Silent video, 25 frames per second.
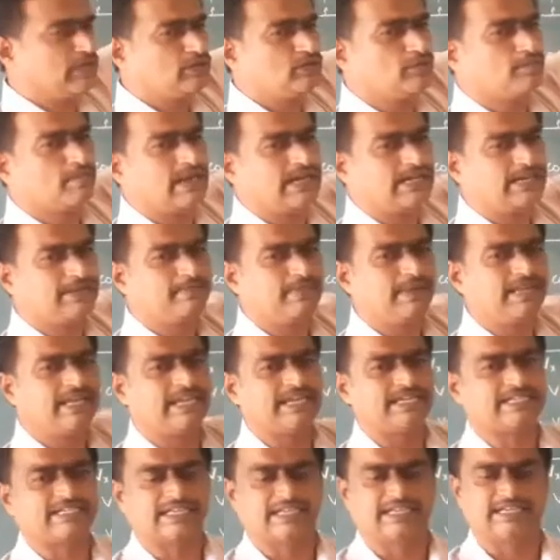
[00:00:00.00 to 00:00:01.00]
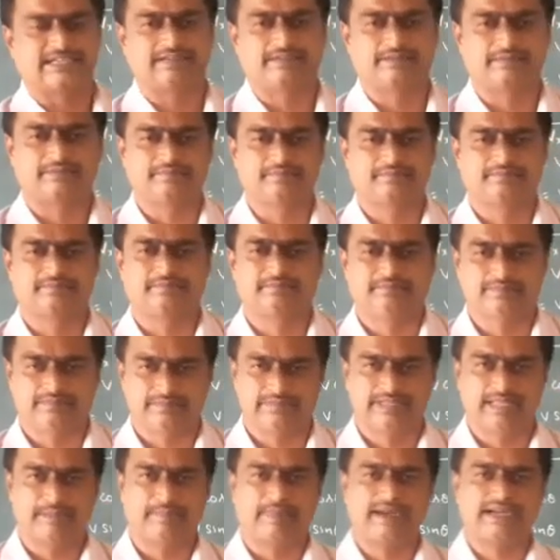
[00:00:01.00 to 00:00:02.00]
to multiplication,
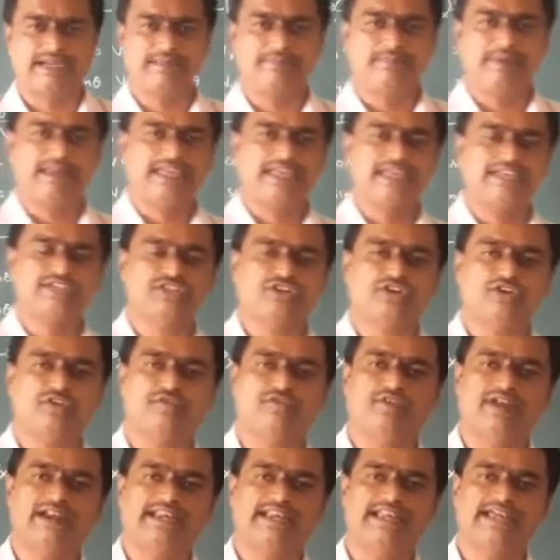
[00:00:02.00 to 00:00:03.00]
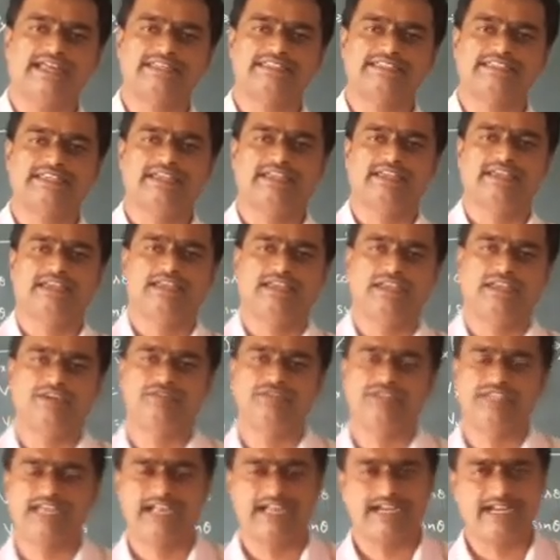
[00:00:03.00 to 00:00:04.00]
the multiplication of vectors
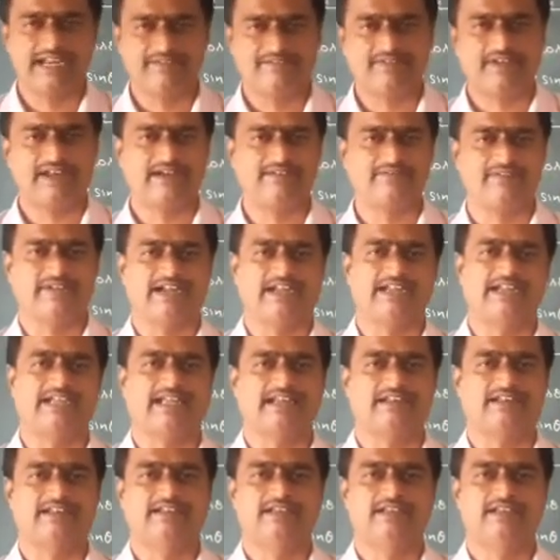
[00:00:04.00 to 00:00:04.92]
gives a different vector.